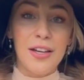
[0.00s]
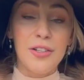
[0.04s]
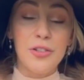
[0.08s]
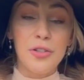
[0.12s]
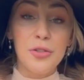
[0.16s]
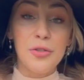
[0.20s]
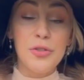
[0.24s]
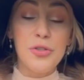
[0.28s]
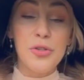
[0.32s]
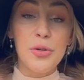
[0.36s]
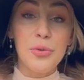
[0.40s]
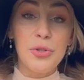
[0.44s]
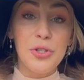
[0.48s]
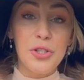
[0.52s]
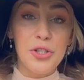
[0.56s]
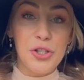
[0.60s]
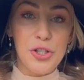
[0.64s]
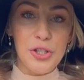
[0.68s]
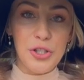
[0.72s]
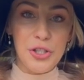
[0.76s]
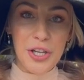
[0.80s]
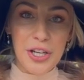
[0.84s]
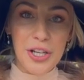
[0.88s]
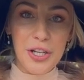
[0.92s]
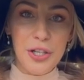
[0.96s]
and also
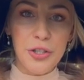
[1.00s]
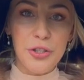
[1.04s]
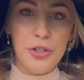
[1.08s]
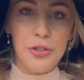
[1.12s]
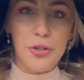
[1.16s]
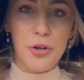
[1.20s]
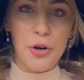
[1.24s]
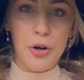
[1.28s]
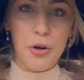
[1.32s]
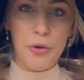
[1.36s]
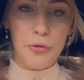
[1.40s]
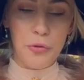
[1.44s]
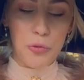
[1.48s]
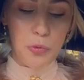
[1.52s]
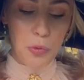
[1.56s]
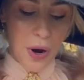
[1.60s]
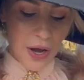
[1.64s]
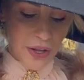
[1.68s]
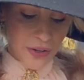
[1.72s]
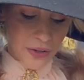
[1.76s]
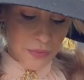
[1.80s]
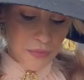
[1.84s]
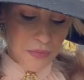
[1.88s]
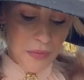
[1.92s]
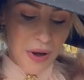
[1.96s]
initiator of
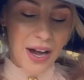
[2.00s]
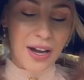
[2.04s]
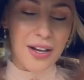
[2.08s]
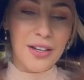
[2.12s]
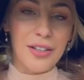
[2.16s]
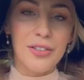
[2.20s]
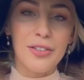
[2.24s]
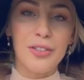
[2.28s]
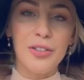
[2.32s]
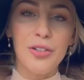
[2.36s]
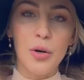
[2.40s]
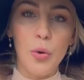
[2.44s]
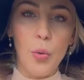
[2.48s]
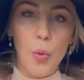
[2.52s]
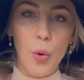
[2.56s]
One Mine,